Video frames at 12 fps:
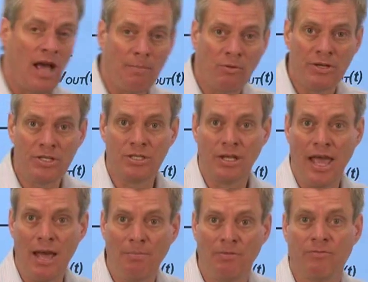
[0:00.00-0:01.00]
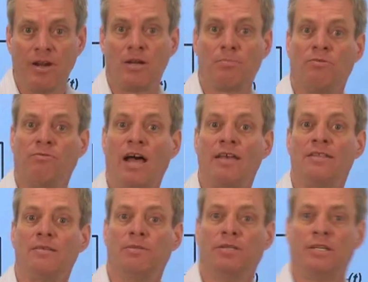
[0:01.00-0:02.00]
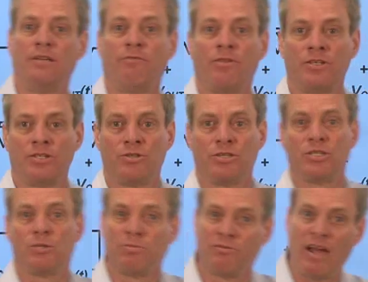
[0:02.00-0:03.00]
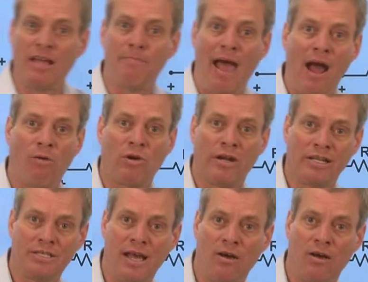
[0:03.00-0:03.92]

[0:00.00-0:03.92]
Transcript: the operational amplifier provide the ability for the circuit to provide power at its